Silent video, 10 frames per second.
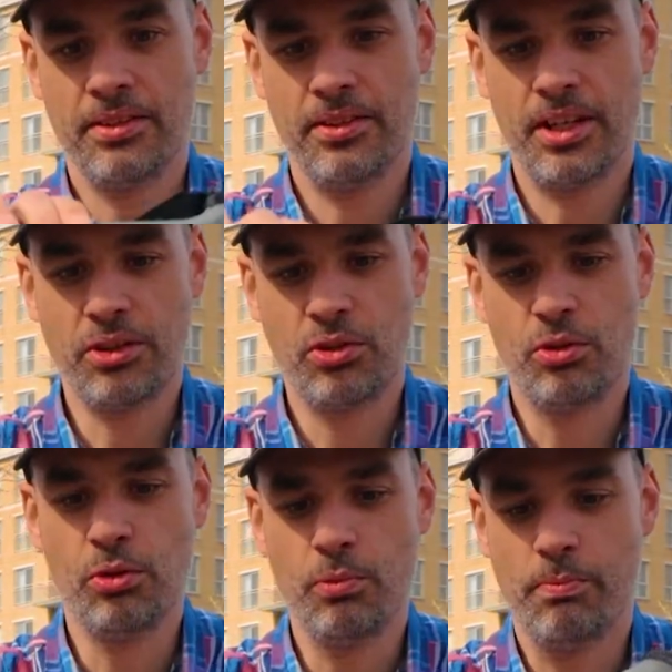Not
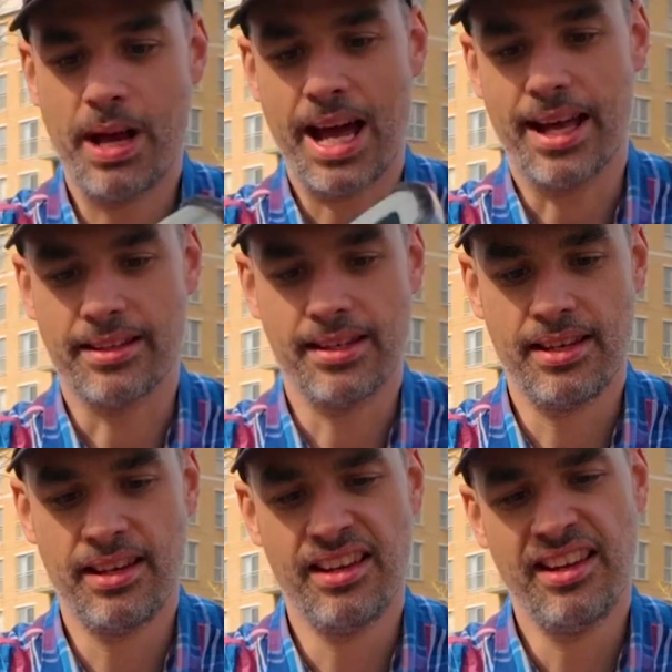too bad.
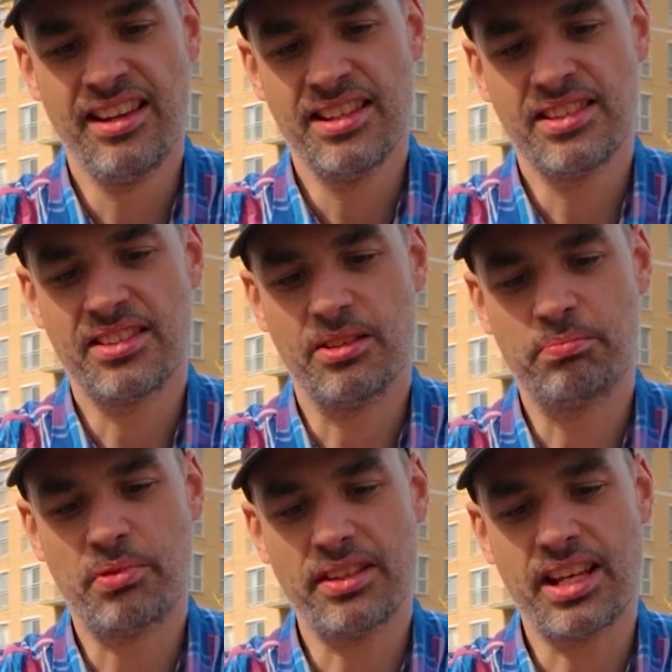So
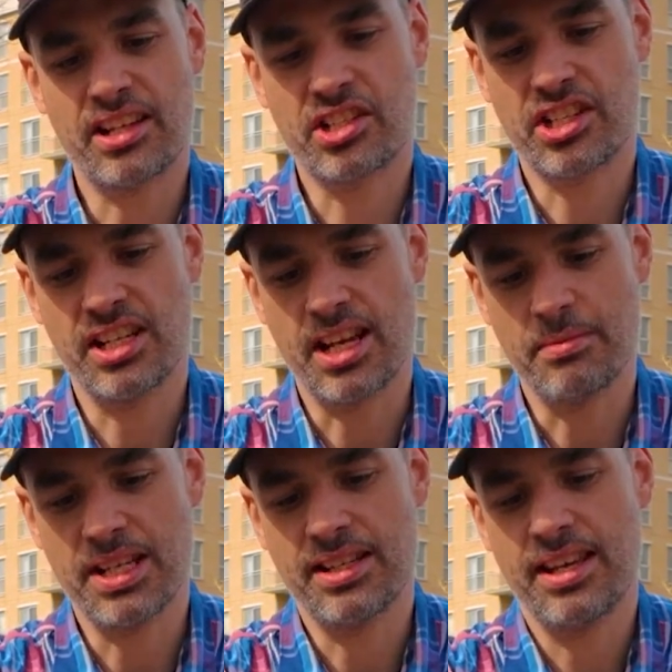protection,
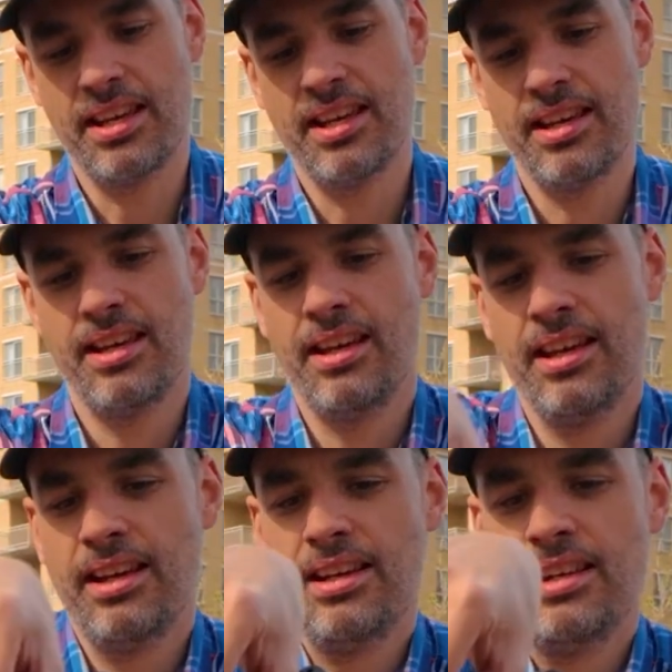I mean,
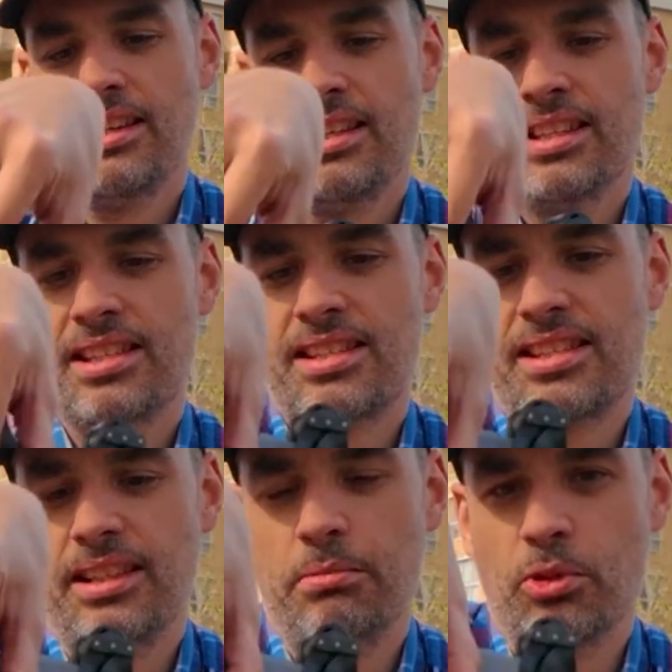it's
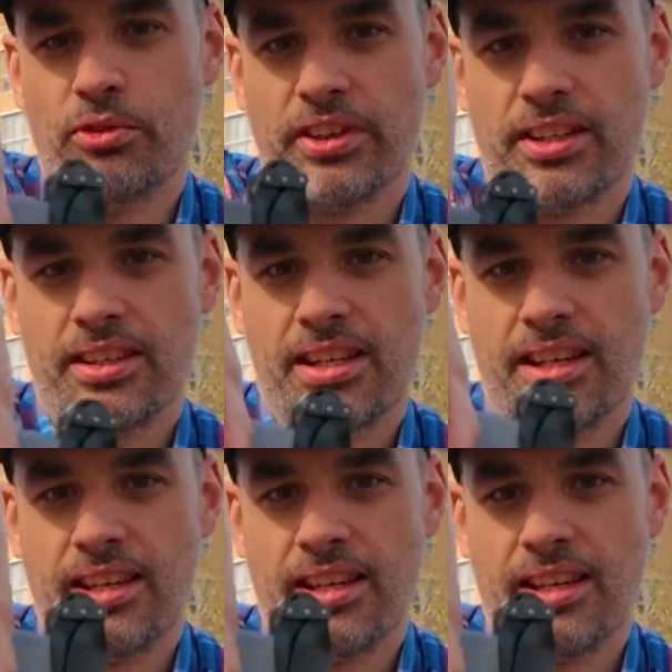still moving.